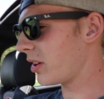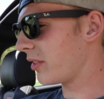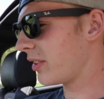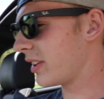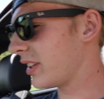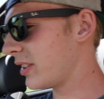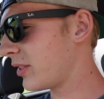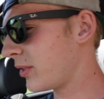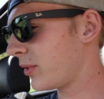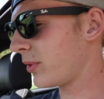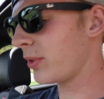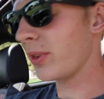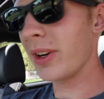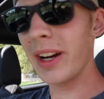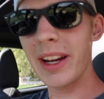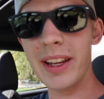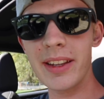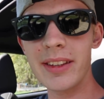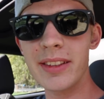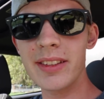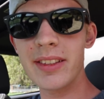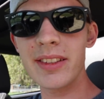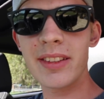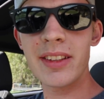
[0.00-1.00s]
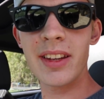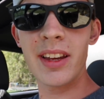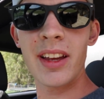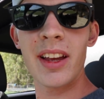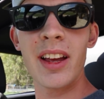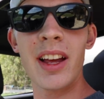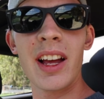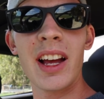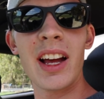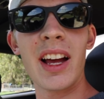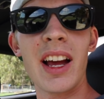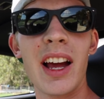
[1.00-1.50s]
of his friends
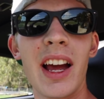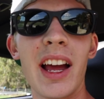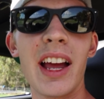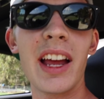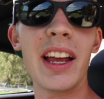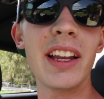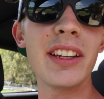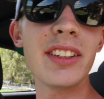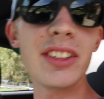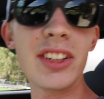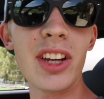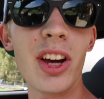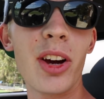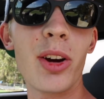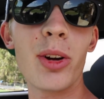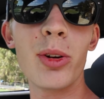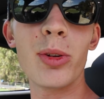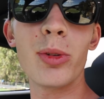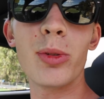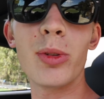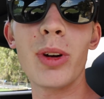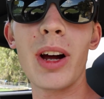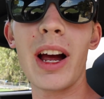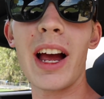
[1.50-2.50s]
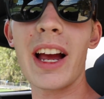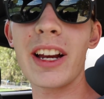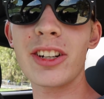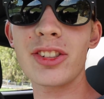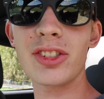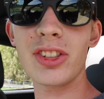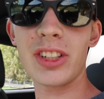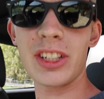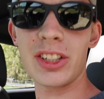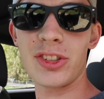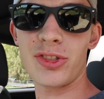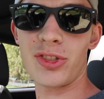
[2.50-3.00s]
and go
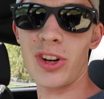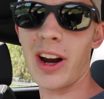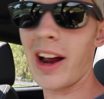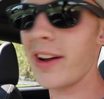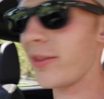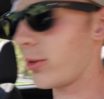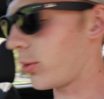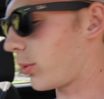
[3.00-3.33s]
actually drive a